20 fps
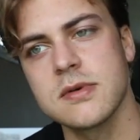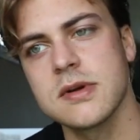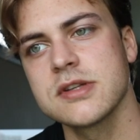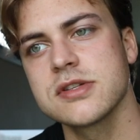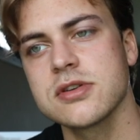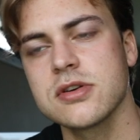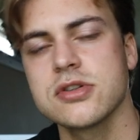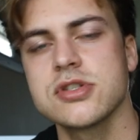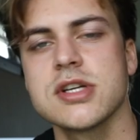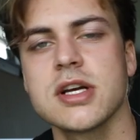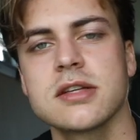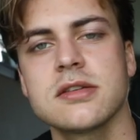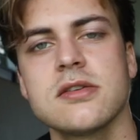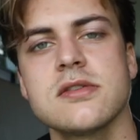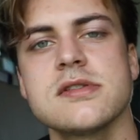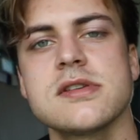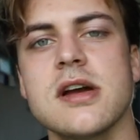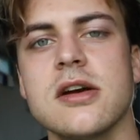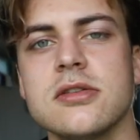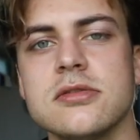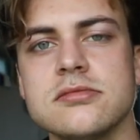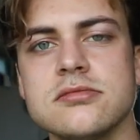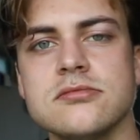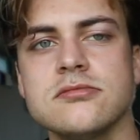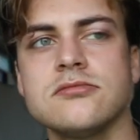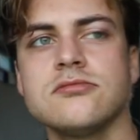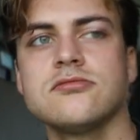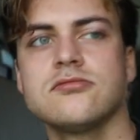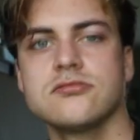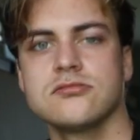so why don't you go check those
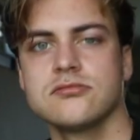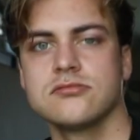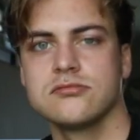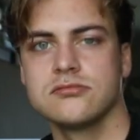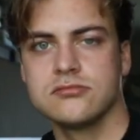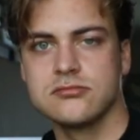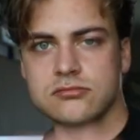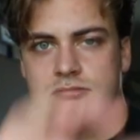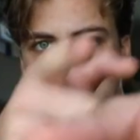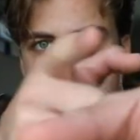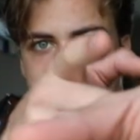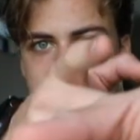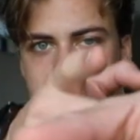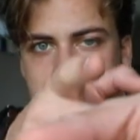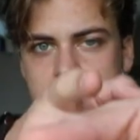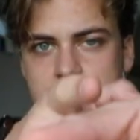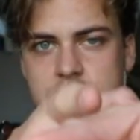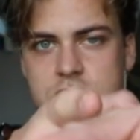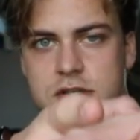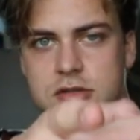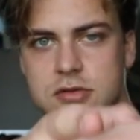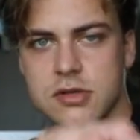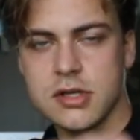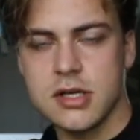out. See you